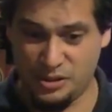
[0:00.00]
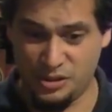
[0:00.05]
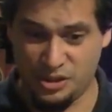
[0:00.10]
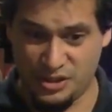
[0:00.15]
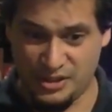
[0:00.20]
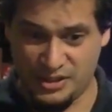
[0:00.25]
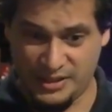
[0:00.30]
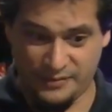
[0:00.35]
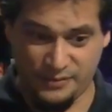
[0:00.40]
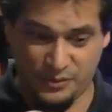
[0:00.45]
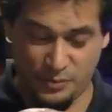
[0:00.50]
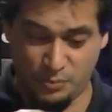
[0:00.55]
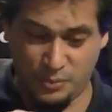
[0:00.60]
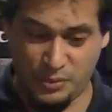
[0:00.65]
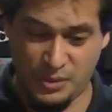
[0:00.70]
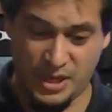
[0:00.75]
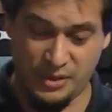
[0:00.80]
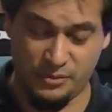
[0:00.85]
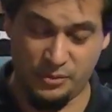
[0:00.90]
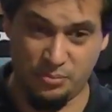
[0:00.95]
You just have to
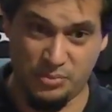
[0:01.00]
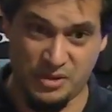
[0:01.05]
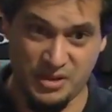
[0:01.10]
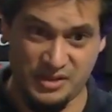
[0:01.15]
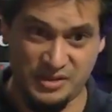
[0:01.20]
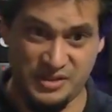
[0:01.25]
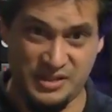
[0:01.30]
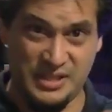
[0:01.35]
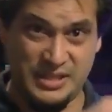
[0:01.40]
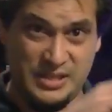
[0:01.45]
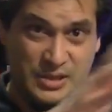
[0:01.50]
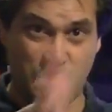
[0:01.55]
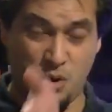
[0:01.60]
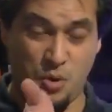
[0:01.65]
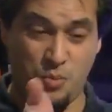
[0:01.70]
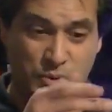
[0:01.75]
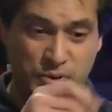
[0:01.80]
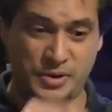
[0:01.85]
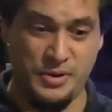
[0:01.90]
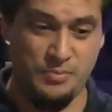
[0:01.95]
put out the box and
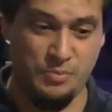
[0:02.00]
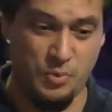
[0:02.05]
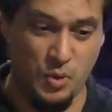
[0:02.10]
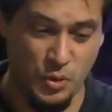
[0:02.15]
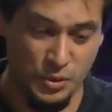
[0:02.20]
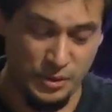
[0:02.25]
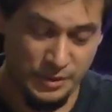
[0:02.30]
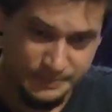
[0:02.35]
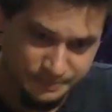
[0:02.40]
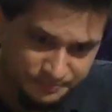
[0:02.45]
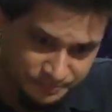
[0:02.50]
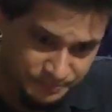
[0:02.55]
open the board.